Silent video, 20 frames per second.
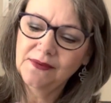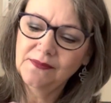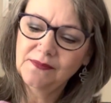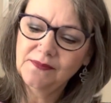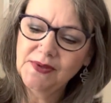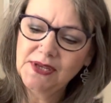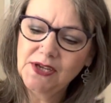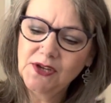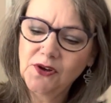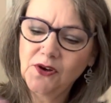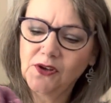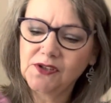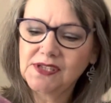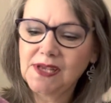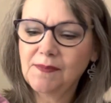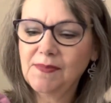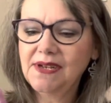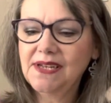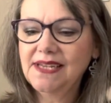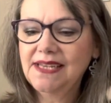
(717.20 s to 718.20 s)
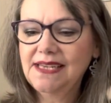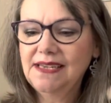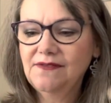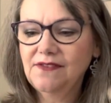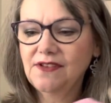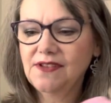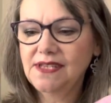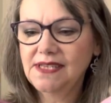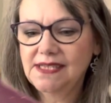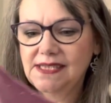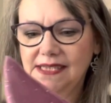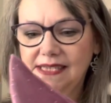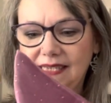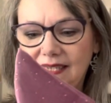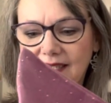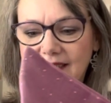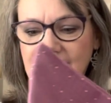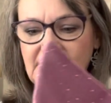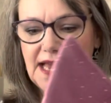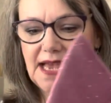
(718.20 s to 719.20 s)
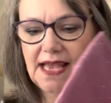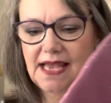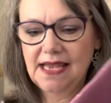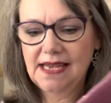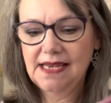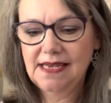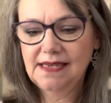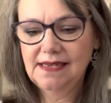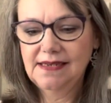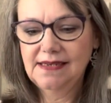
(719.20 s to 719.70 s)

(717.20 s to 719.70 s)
because I believe that this is a